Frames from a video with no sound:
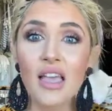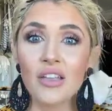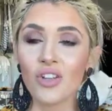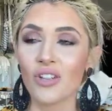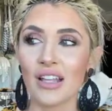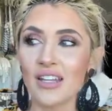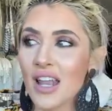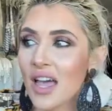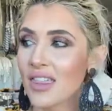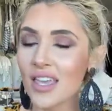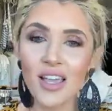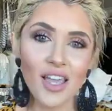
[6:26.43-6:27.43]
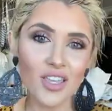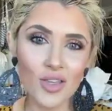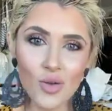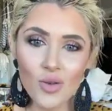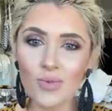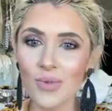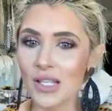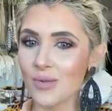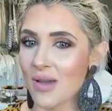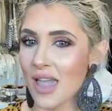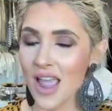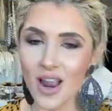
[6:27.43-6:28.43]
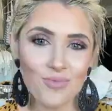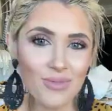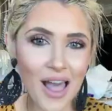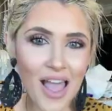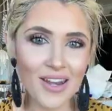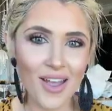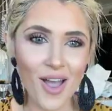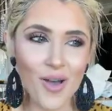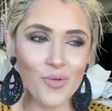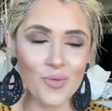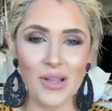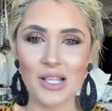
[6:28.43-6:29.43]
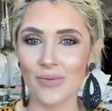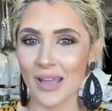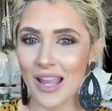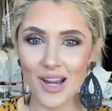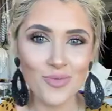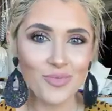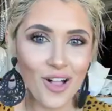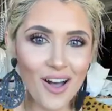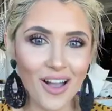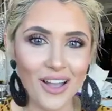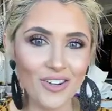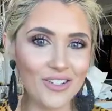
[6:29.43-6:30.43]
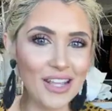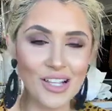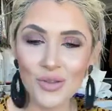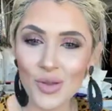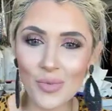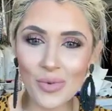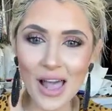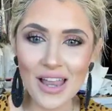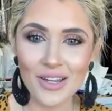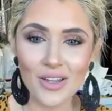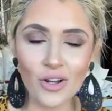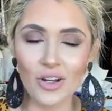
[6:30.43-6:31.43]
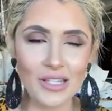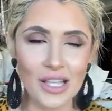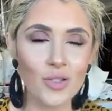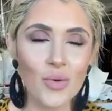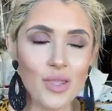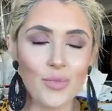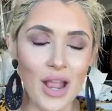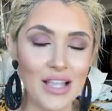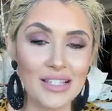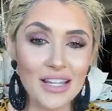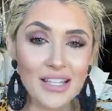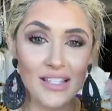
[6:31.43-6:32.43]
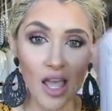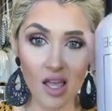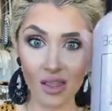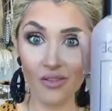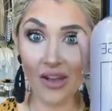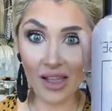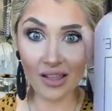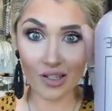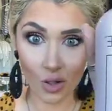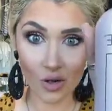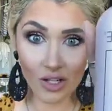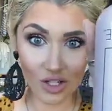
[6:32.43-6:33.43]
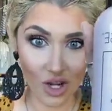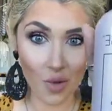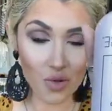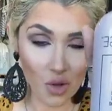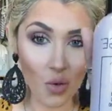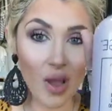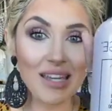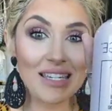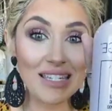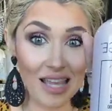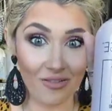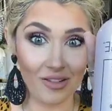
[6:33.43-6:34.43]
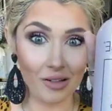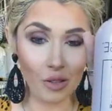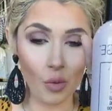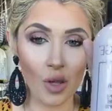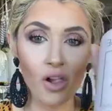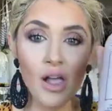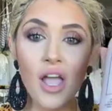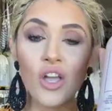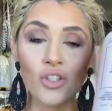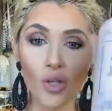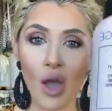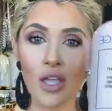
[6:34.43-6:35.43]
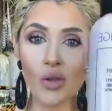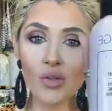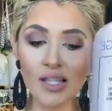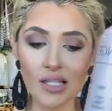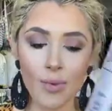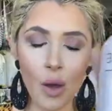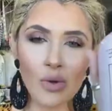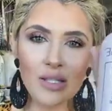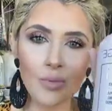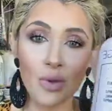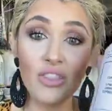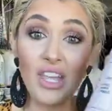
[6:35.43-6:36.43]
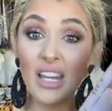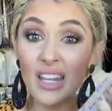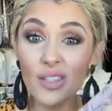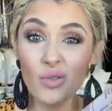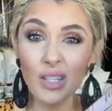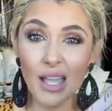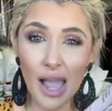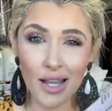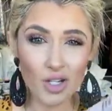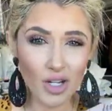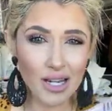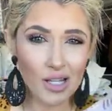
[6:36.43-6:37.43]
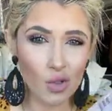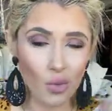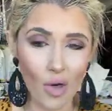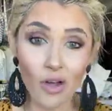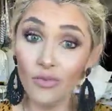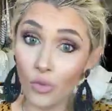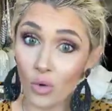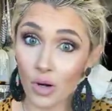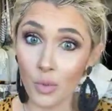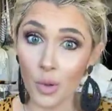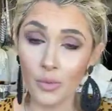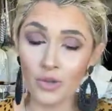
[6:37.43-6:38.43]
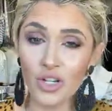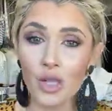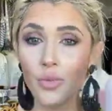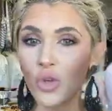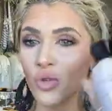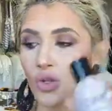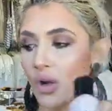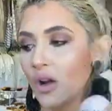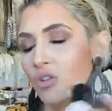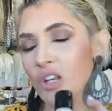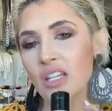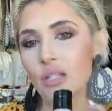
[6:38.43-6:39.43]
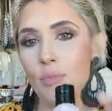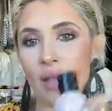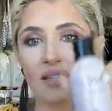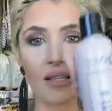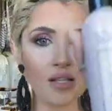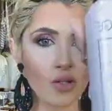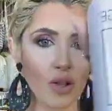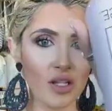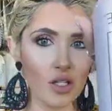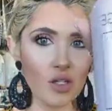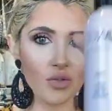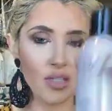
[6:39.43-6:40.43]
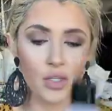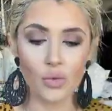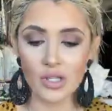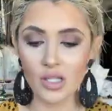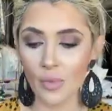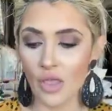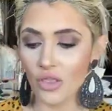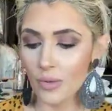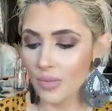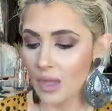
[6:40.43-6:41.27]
you're like nothing I use makes my hair platinum or makes my hair blonde or takes away the platinum or takes away the brassiness, the violet toning shampoo definitely will. So I use this about once a month and it is really hydrating as well for purple shampoo, so I don't need to mix it. So I just use this once a month.